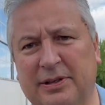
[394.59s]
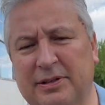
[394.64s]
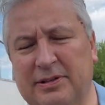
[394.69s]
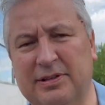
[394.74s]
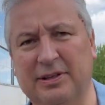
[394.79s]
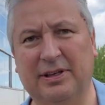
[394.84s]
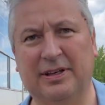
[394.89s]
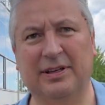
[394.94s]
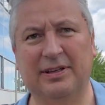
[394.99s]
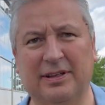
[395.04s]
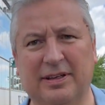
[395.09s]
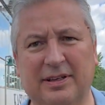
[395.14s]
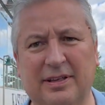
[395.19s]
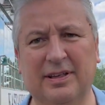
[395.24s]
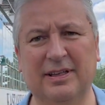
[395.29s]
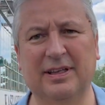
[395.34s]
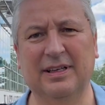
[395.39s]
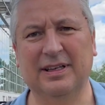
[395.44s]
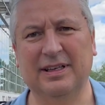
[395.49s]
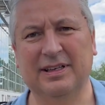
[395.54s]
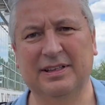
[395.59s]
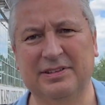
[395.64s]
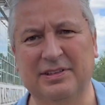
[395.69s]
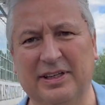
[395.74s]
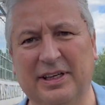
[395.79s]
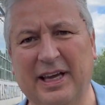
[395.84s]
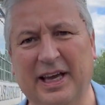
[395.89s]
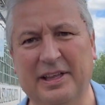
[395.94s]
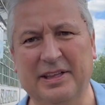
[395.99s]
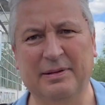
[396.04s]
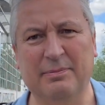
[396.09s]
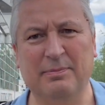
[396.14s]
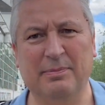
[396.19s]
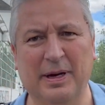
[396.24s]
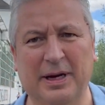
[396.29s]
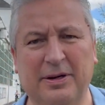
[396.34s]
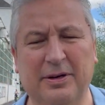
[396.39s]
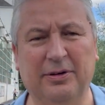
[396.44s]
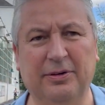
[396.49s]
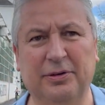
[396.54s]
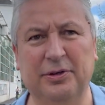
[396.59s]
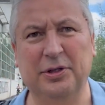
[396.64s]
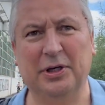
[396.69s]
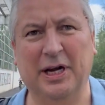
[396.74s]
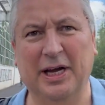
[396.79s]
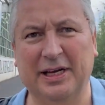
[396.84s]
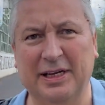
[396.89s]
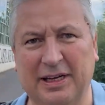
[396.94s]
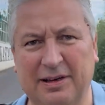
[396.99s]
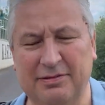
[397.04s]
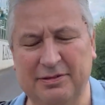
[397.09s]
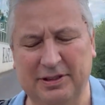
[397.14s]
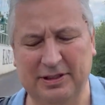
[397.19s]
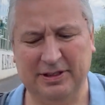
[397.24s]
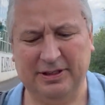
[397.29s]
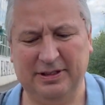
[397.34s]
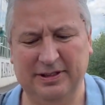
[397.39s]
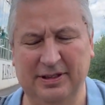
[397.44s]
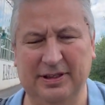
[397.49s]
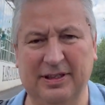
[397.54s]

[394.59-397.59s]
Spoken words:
to get them back on track after